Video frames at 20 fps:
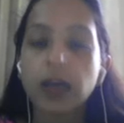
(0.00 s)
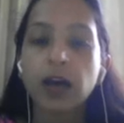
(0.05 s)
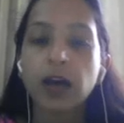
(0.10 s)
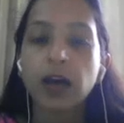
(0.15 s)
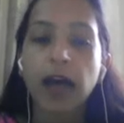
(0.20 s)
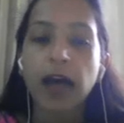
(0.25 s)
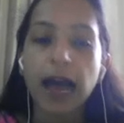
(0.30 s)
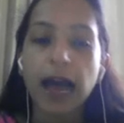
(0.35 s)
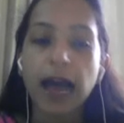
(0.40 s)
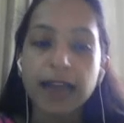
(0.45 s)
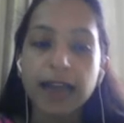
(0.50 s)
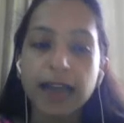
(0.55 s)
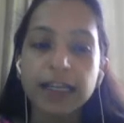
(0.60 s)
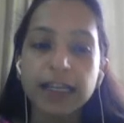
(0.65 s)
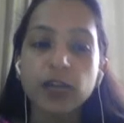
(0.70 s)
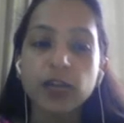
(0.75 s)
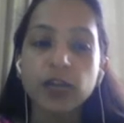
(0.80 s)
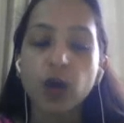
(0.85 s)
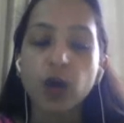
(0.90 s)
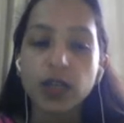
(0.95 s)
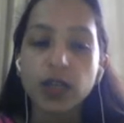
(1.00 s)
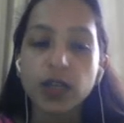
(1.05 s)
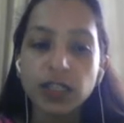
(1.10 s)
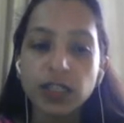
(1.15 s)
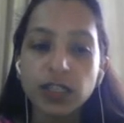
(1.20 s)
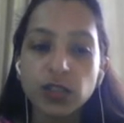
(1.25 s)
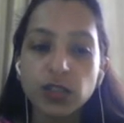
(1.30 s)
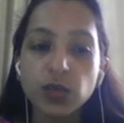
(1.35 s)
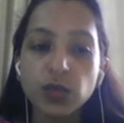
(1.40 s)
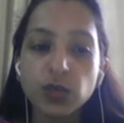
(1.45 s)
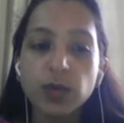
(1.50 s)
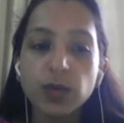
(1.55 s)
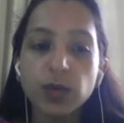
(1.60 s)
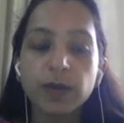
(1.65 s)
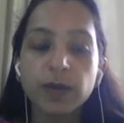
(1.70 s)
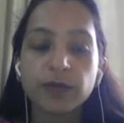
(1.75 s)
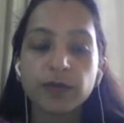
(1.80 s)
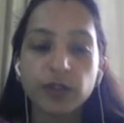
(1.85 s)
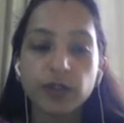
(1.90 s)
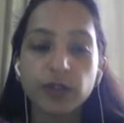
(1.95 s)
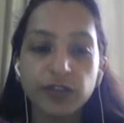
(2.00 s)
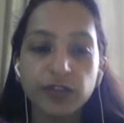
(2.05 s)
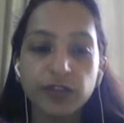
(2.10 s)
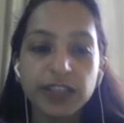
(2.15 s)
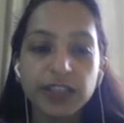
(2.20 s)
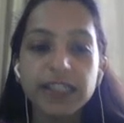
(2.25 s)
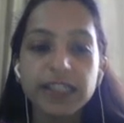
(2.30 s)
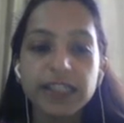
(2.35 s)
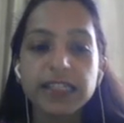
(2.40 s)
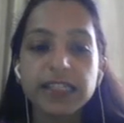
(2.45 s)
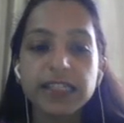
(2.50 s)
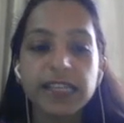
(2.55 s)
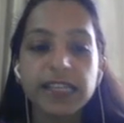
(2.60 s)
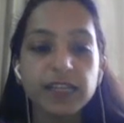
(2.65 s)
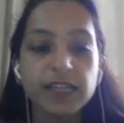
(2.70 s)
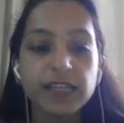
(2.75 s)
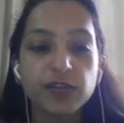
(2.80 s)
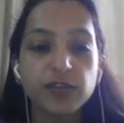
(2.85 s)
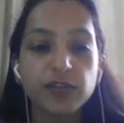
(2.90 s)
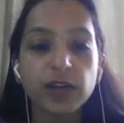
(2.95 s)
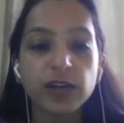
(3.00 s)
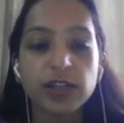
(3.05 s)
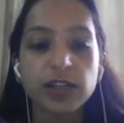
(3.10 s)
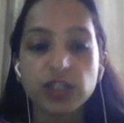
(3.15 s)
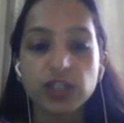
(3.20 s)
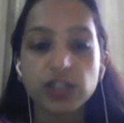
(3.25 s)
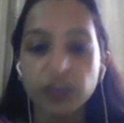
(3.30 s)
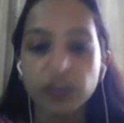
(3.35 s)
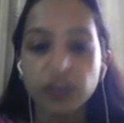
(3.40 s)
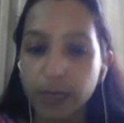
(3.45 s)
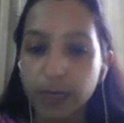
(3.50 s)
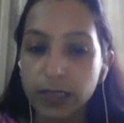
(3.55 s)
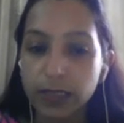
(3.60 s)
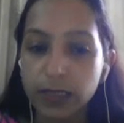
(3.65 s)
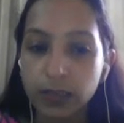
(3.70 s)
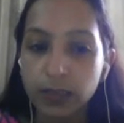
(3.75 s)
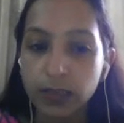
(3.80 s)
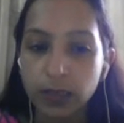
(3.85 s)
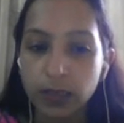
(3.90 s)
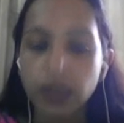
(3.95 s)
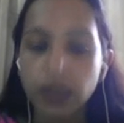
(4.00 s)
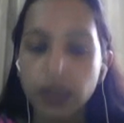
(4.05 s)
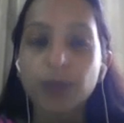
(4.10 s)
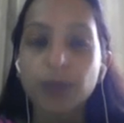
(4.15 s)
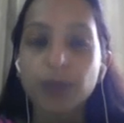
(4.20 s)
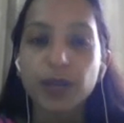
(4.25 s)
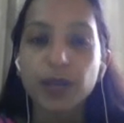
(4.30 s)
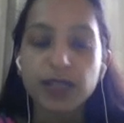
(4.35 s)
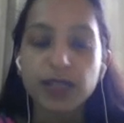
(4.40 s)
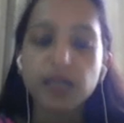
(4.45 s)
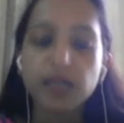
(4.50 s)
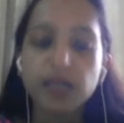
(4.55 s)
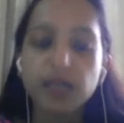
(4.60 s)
And in order to fulfill this need for achievement, a person